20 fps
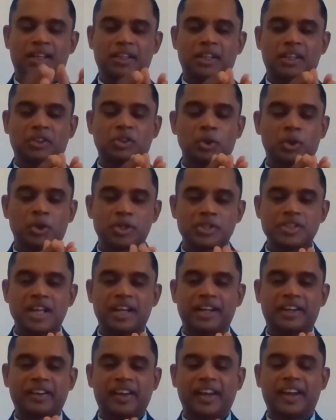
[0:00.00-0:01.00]
the thoughts
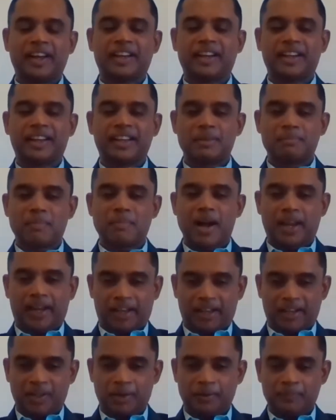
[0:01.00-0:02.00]
are created in the mind.